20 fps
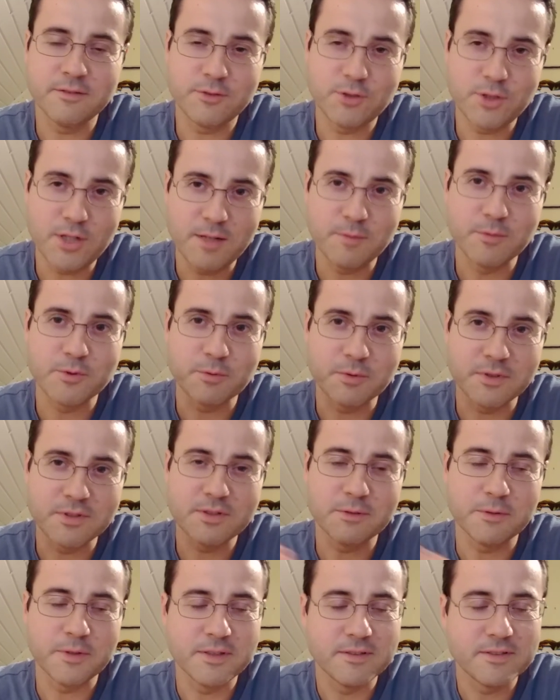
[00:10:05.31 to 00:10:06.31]
James was
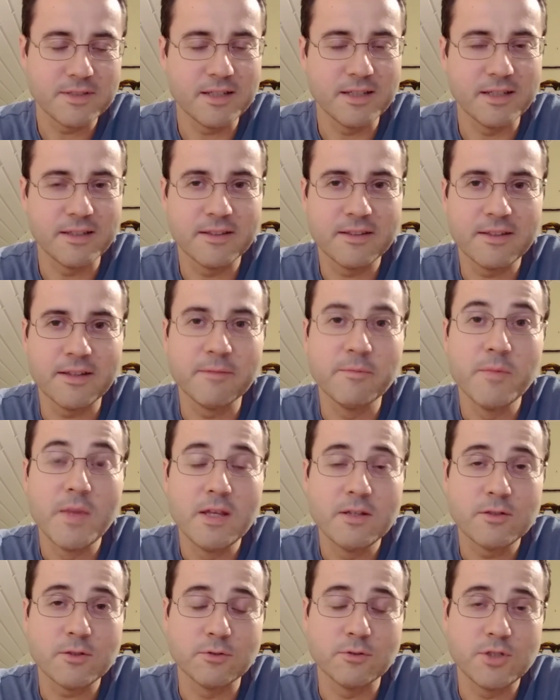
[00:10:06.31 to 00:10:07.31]
the one saying the
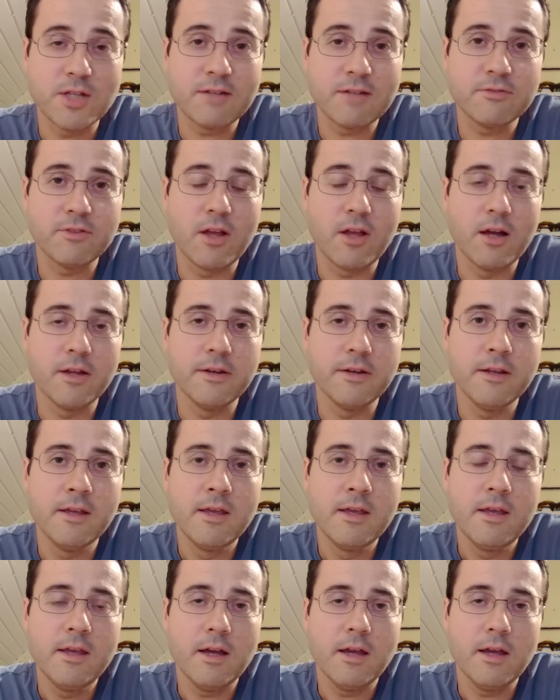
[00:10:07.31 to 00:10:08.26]
thing. So Geoff Lawton,